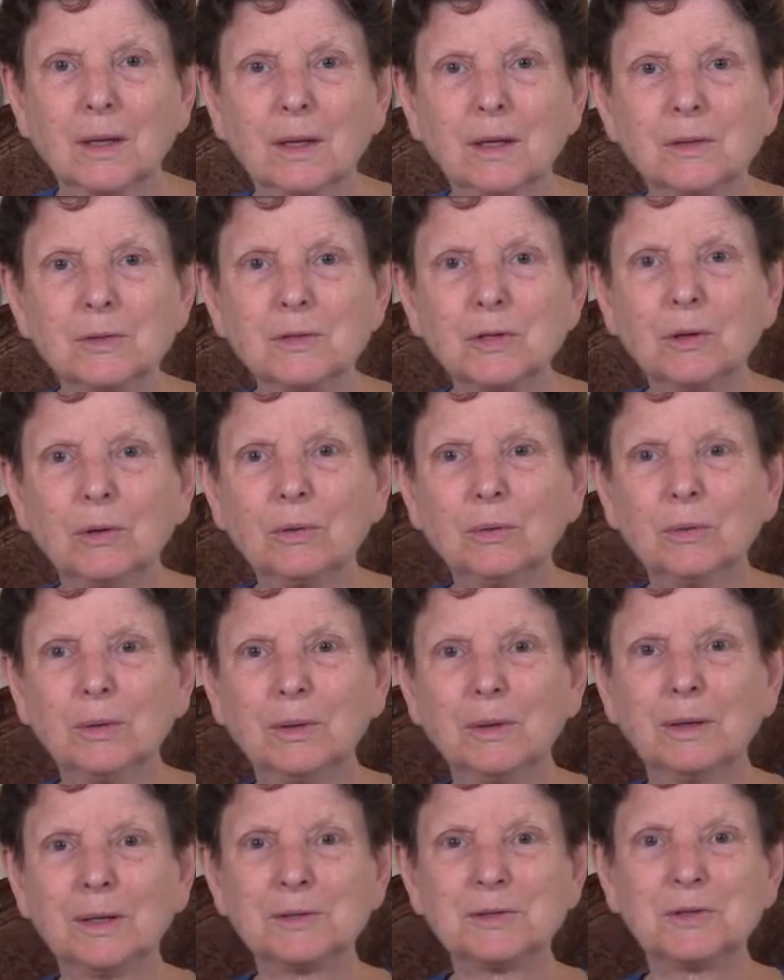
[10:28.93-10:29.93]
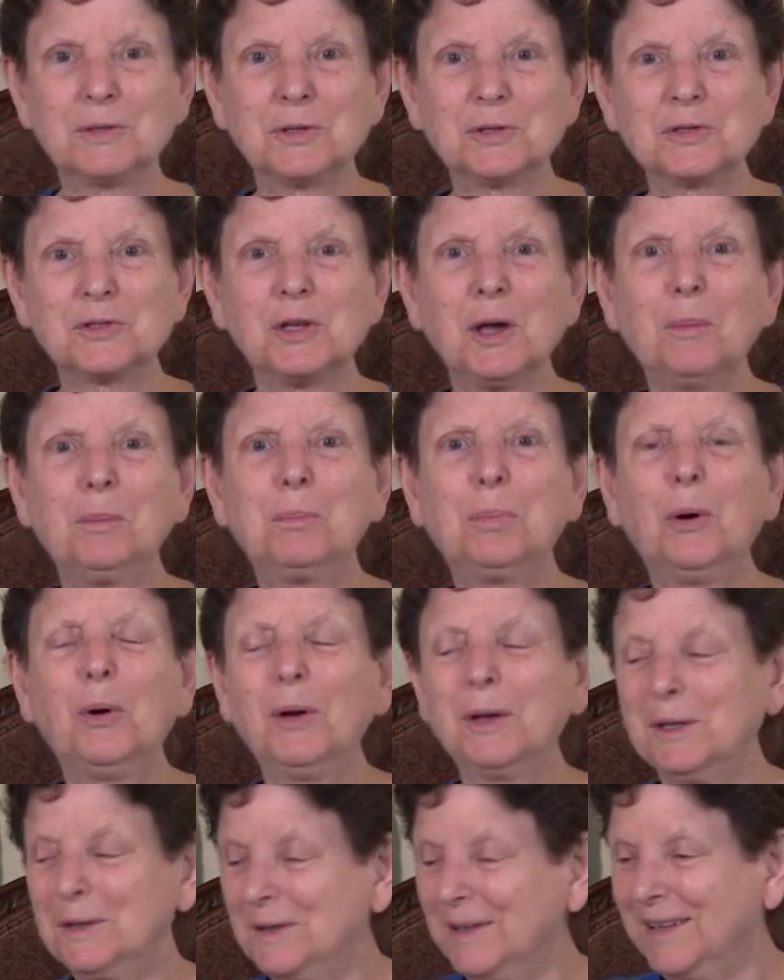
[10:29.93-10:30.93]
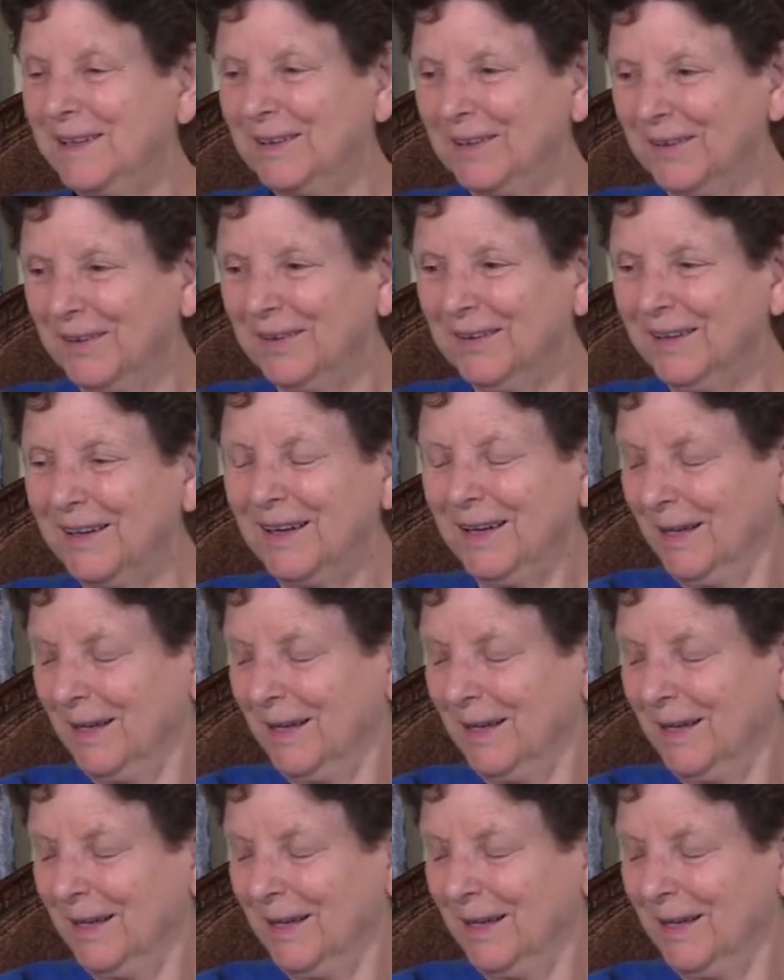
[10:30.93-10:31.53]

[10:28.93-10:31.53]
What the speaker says: So as the sub point here